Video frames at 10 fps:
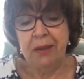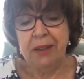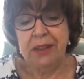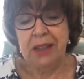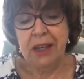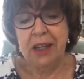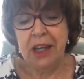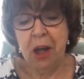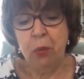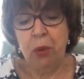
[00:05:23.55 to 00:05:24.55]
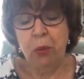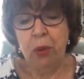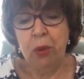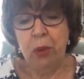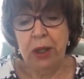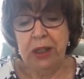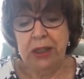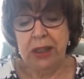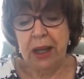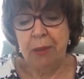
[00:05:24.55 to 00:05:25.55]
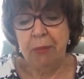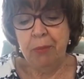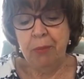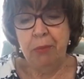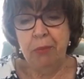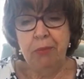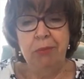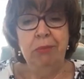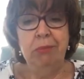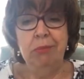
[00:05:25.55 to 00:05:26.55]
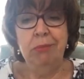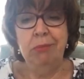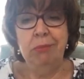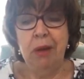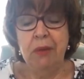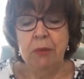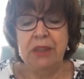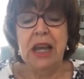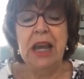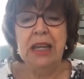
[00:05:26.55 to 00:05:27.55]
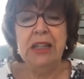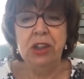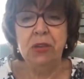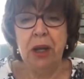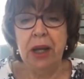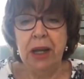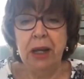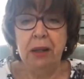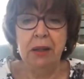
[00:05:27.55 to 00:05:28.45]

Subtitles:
that, you know, we'd there was a hint, really,